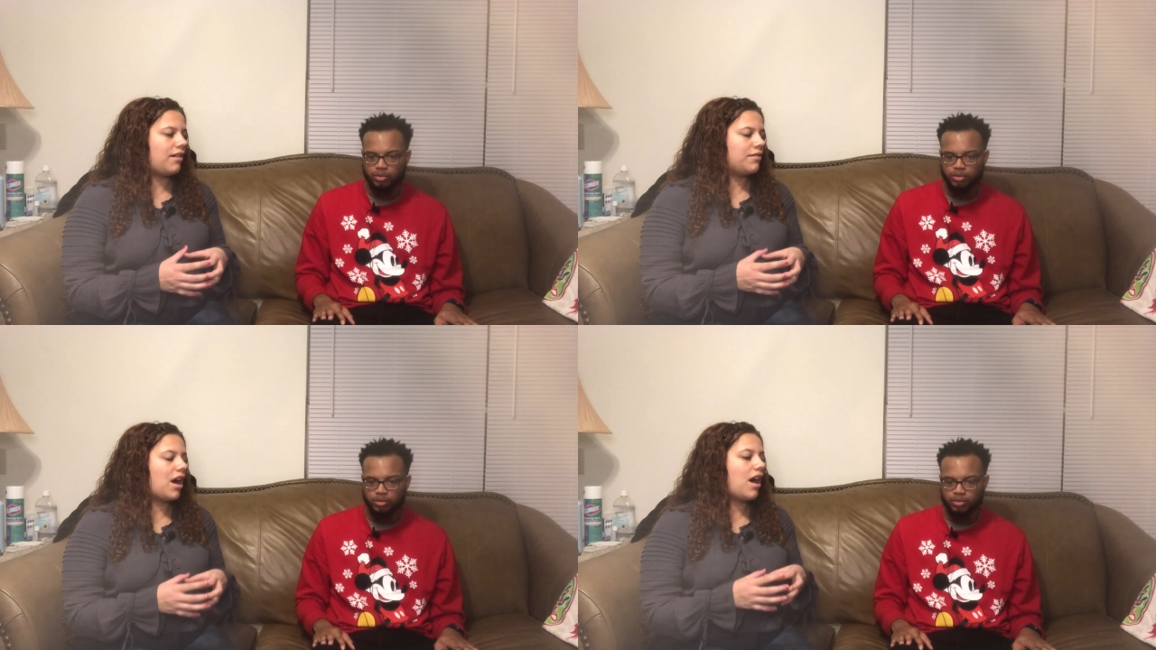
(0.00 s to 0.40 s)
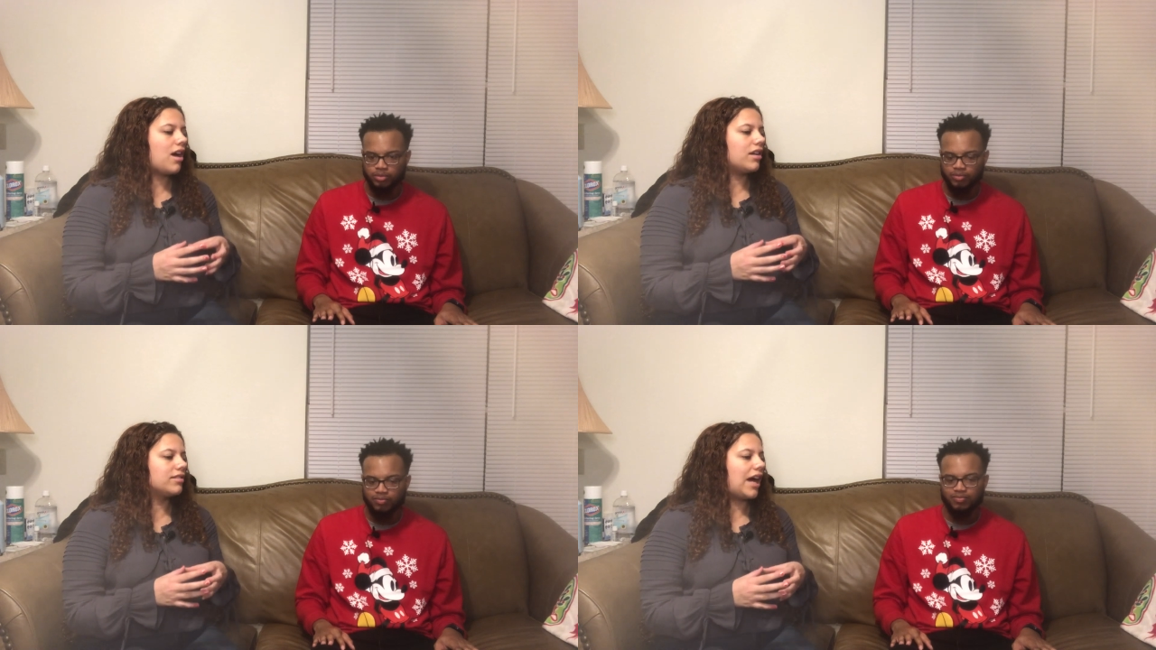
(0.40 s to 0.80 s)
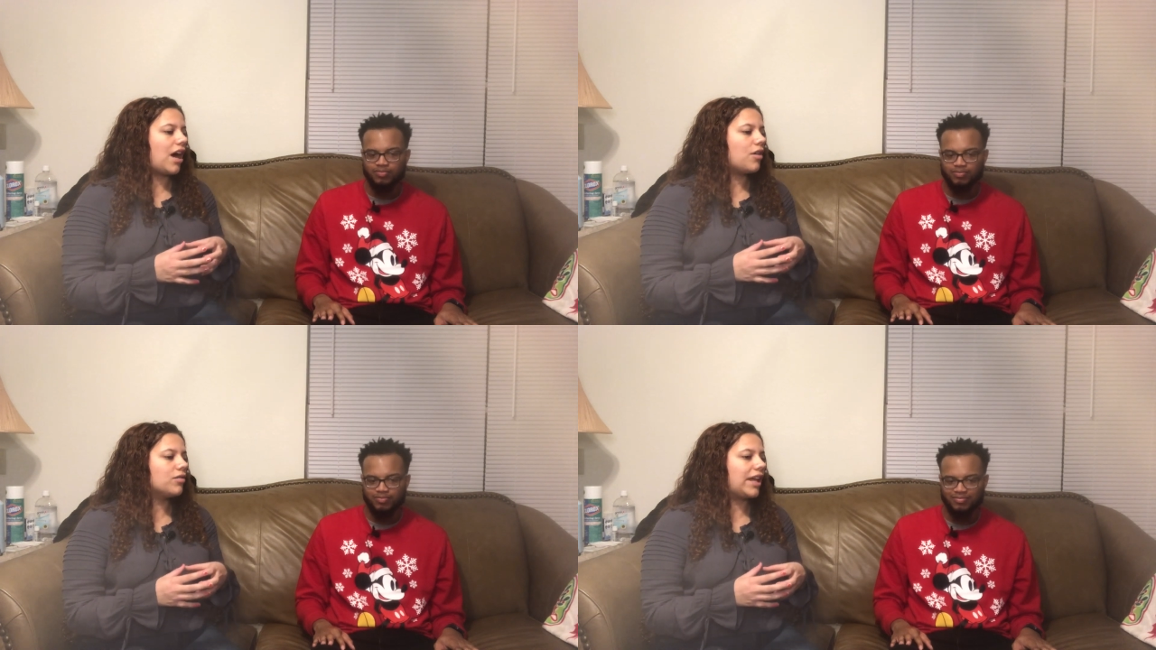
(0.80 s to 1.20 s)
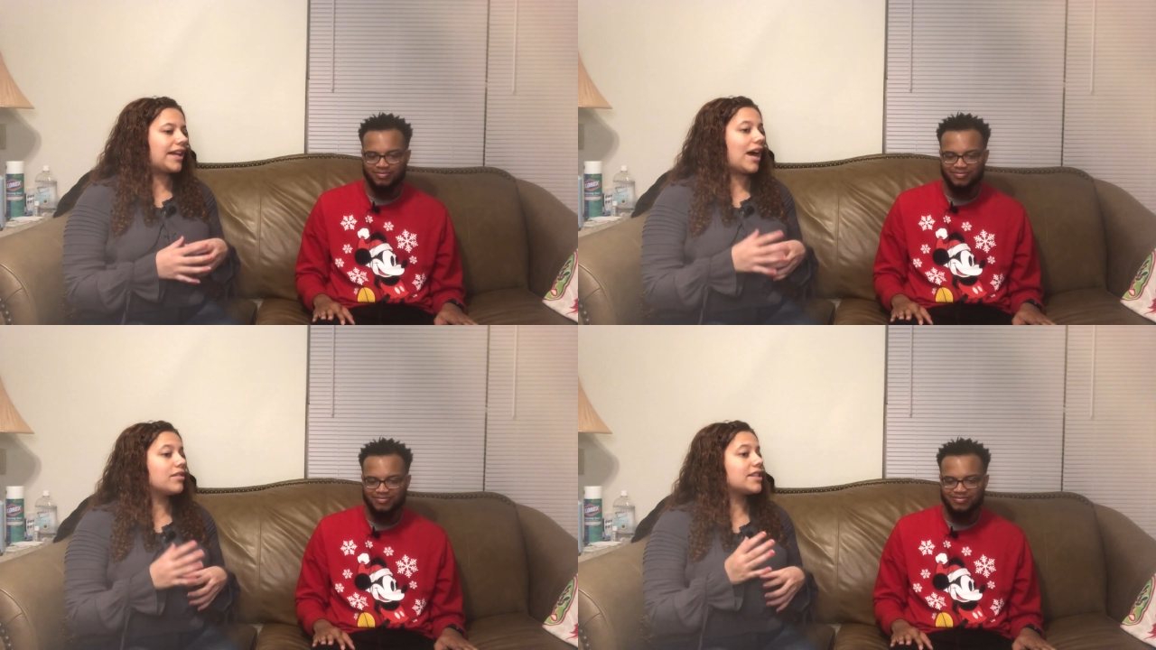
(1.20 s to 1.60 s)
Speaker 1: not allow like
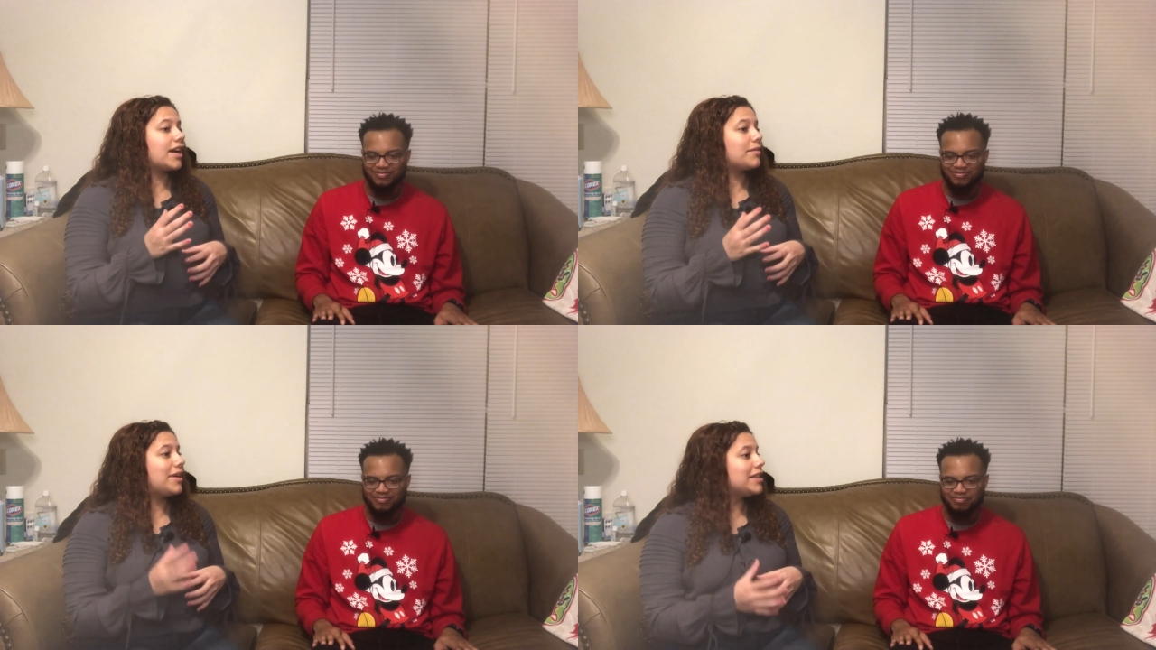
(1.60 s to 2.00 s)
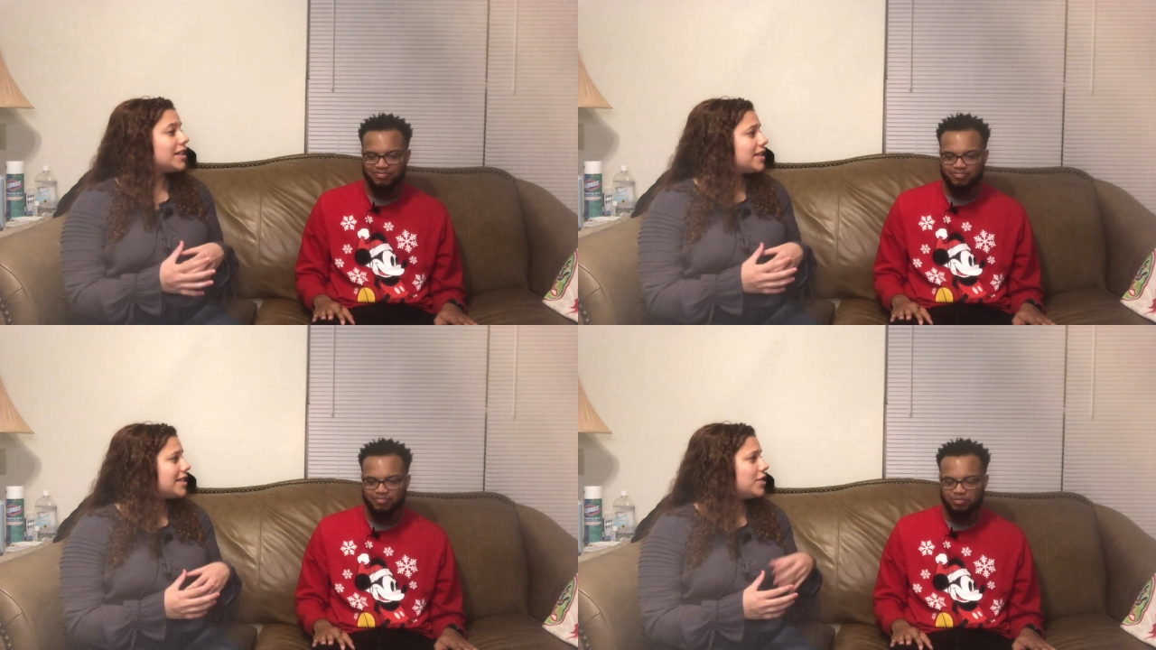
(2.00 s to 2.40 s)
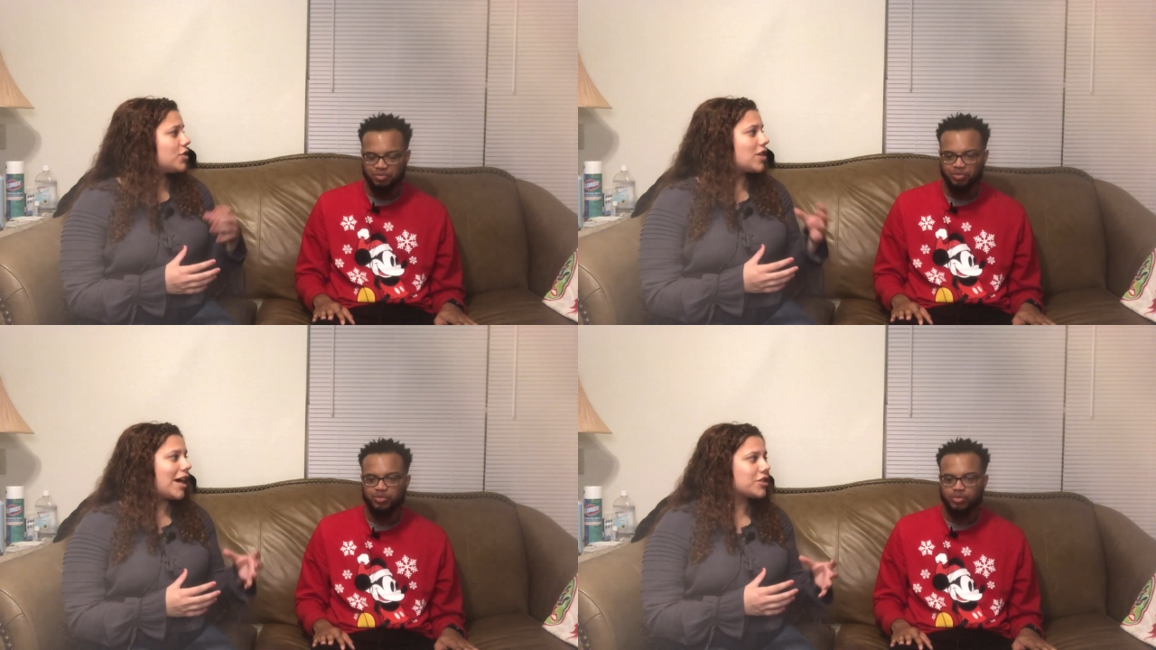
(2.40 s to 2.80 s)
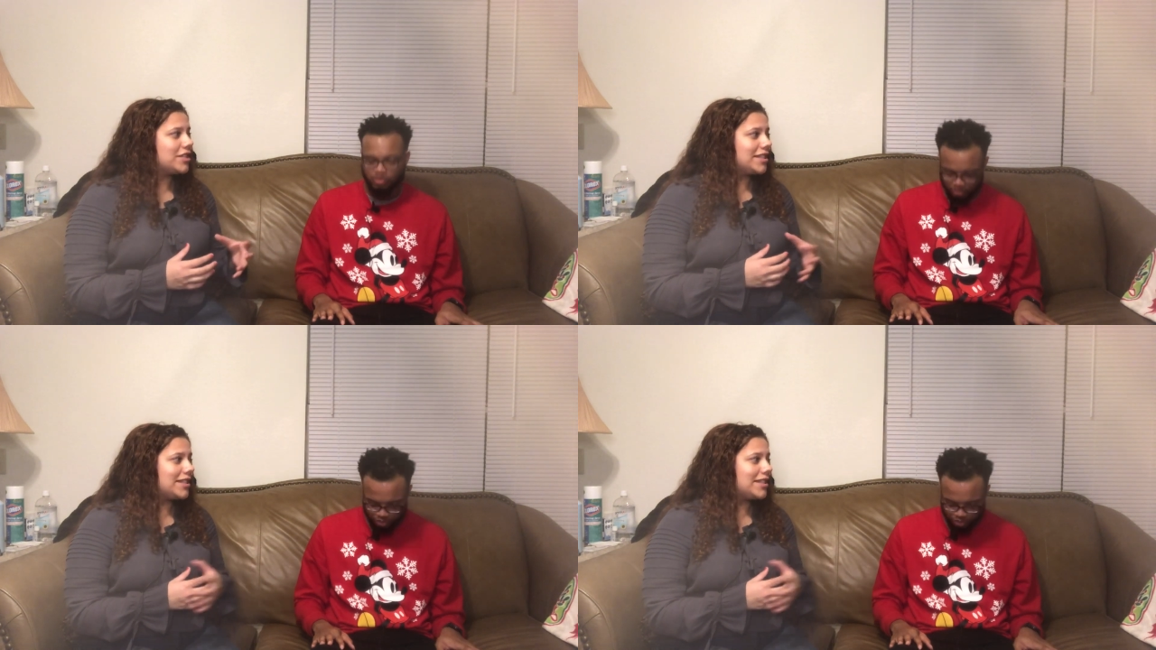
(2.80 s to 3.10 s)
outside opinions and distractions and